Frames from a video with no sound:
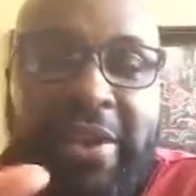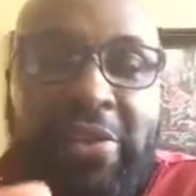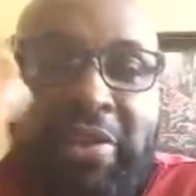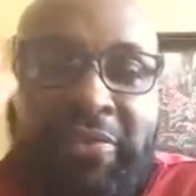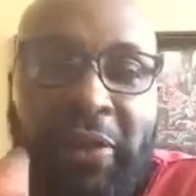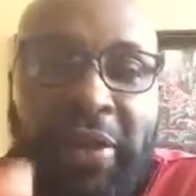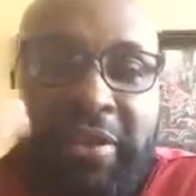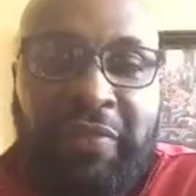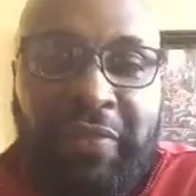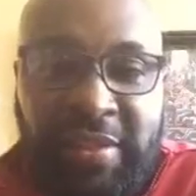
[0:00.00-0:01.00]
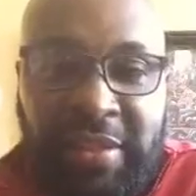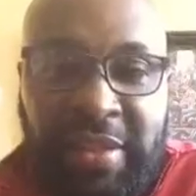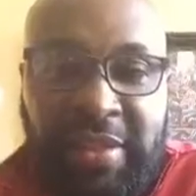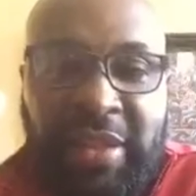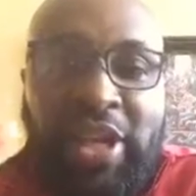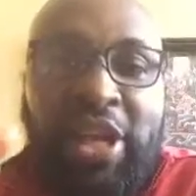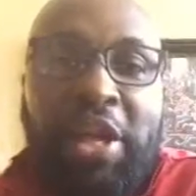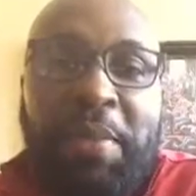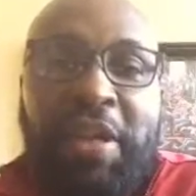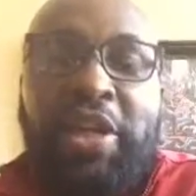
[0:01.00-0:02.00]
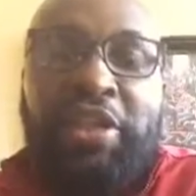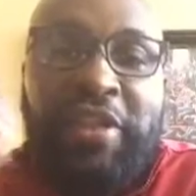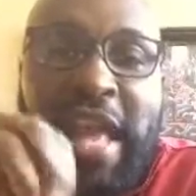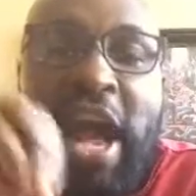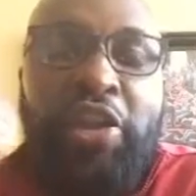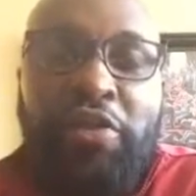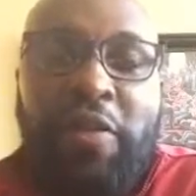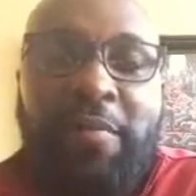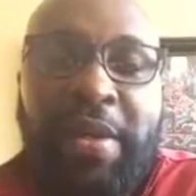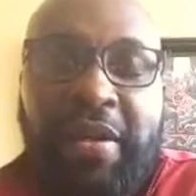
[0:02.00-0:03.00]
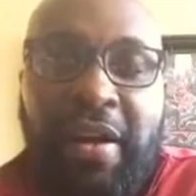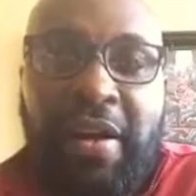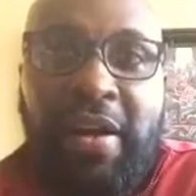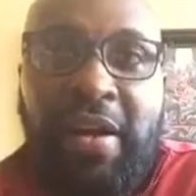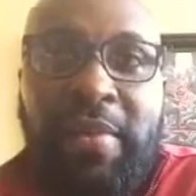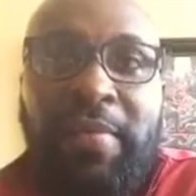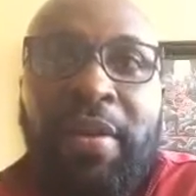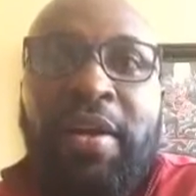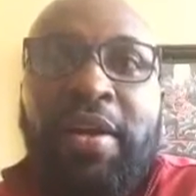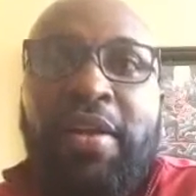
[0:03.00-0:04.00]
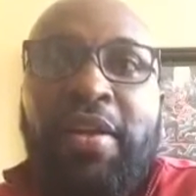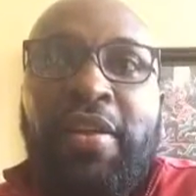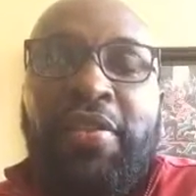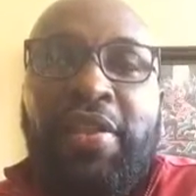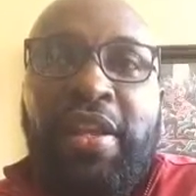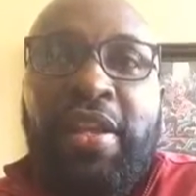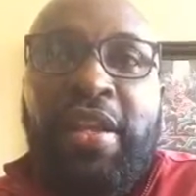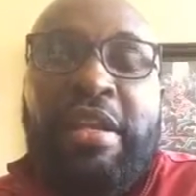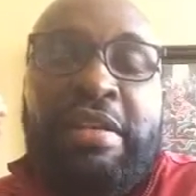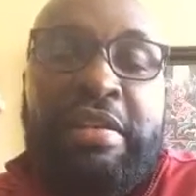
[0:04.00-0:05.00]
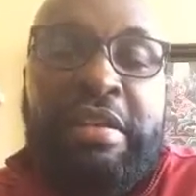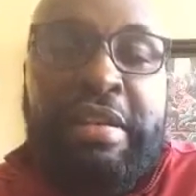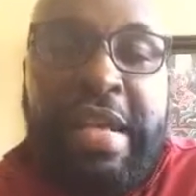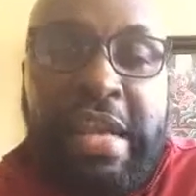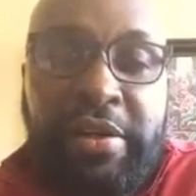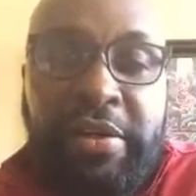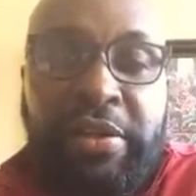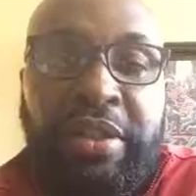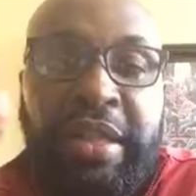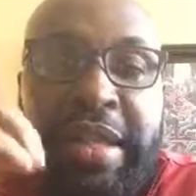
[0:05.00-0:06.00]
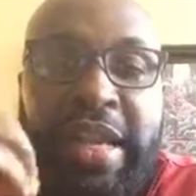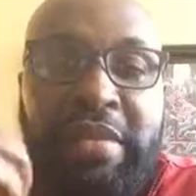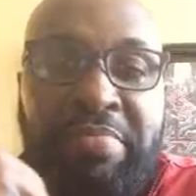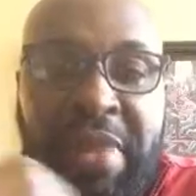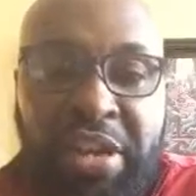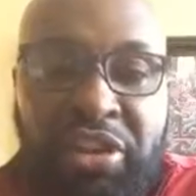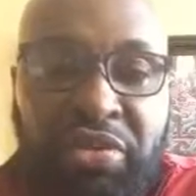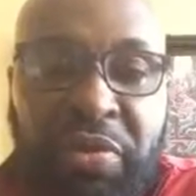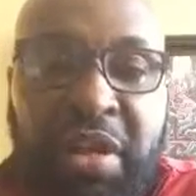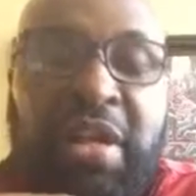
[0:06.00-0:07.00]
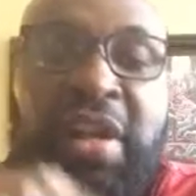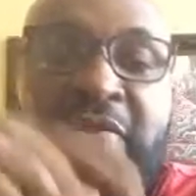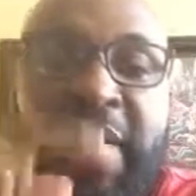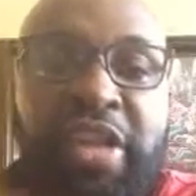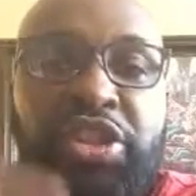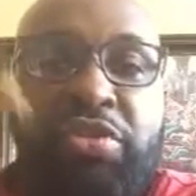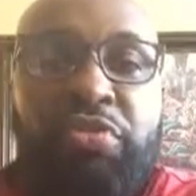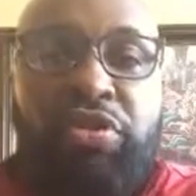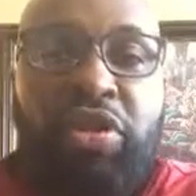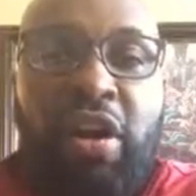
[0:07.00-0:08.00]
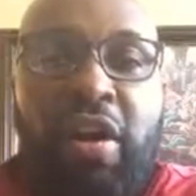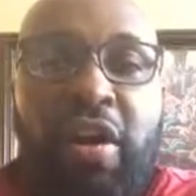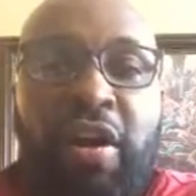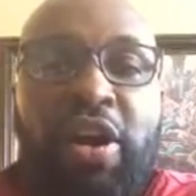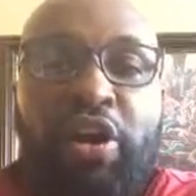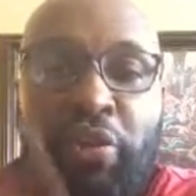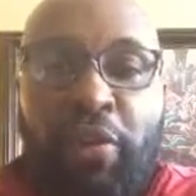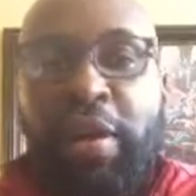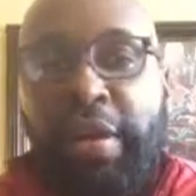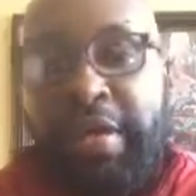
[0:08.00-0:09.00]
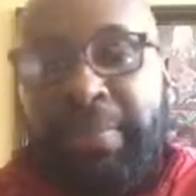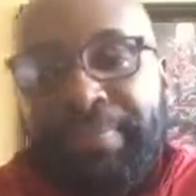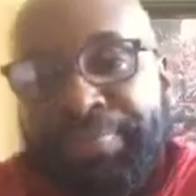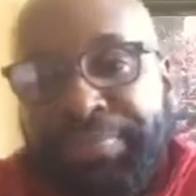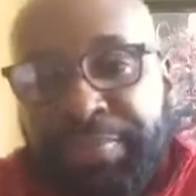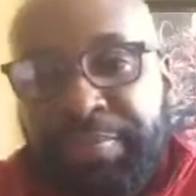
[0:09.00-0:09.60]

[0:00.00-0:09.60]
30s, 40s, and 50s, because now you have become the leaders in ministry that you saw growing up.